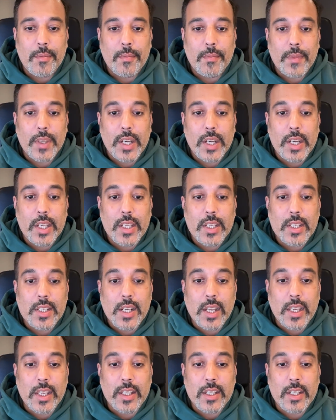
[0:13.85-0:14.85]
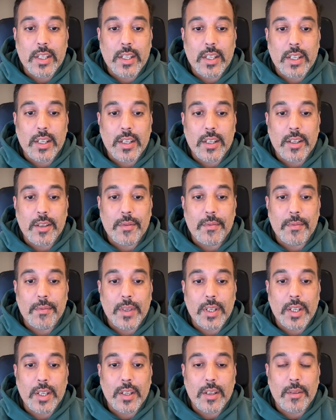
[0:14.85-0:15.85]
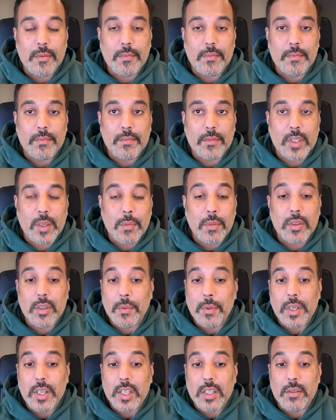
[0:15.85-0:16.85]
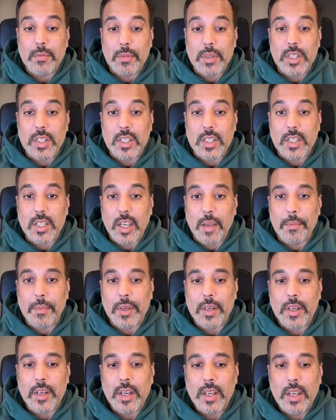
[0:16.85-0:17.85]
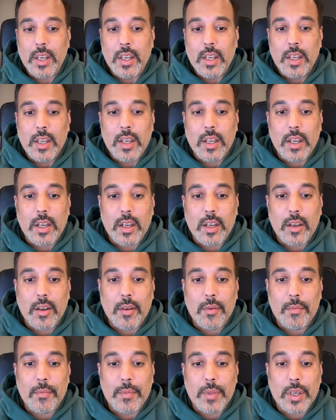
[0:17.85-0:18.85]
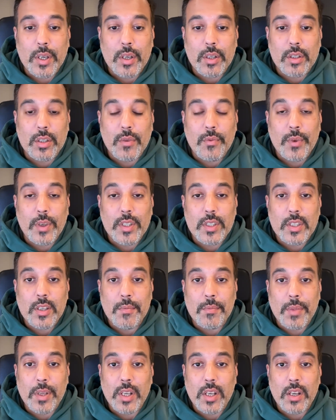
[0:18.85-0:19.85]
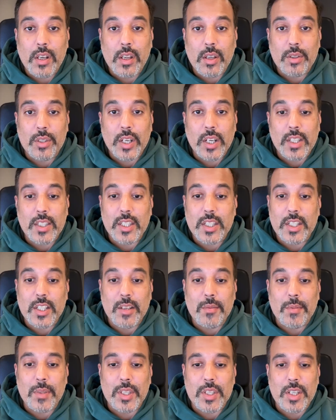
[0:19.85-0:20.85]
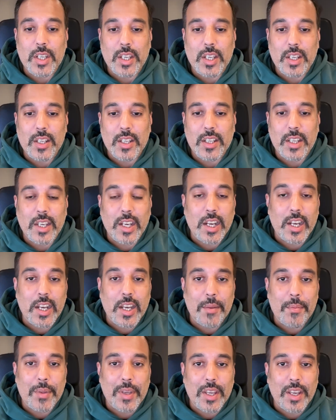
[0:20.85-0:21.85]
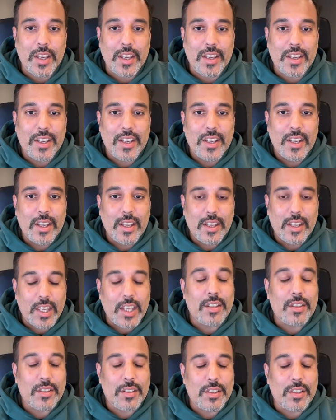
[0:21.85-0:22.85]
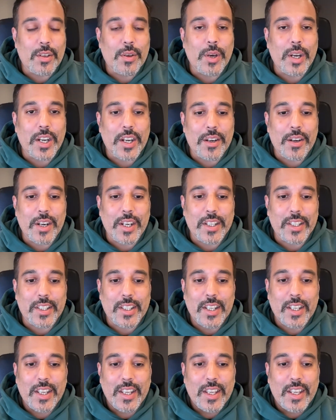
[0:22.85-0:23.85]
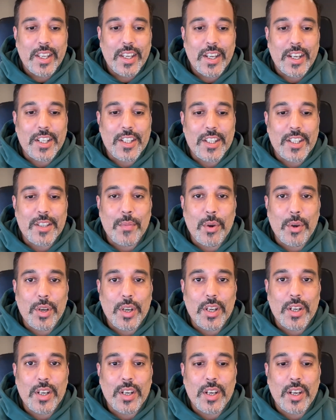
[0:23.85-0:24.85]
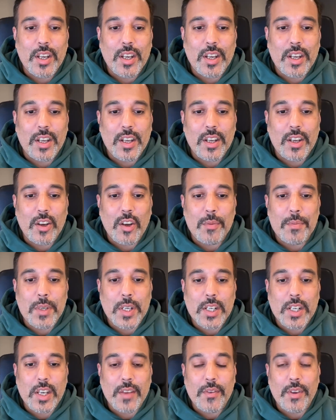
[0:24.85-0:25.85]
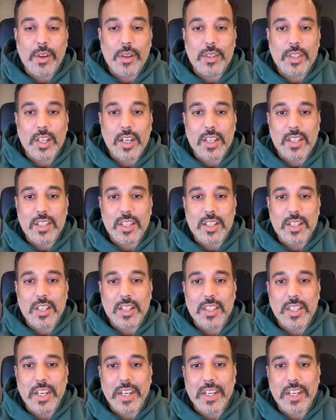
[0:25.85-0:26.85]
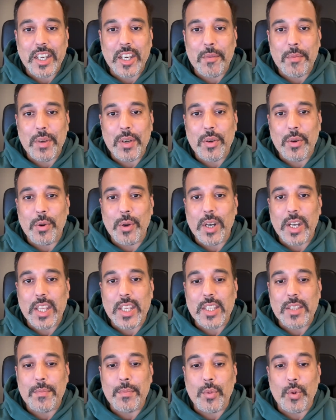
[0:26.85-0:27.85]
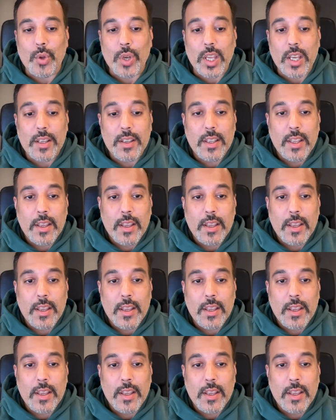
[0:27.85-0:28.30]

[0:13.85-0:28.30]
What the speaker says: It is like some of the biggest breaches happen because of one simple authorization mistake in an API. Yes, you got it right. It's broken object level authorization that can be called as BOLA.